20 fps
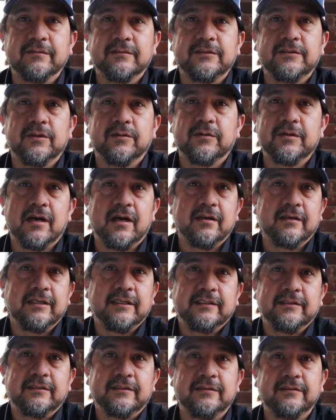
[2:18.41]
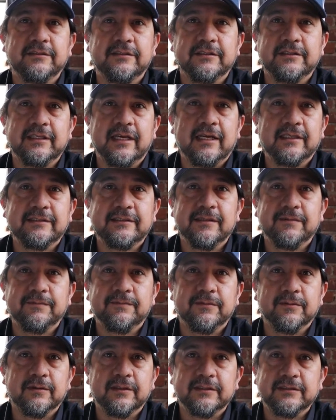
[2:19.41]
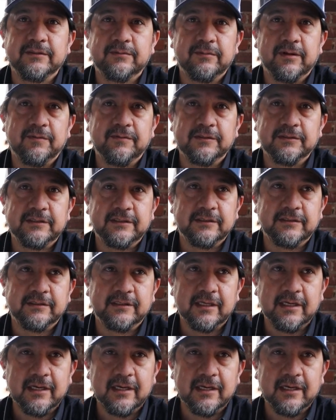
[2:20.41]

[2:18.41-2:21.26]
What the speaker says: So colleagues, just ask them for a list of references.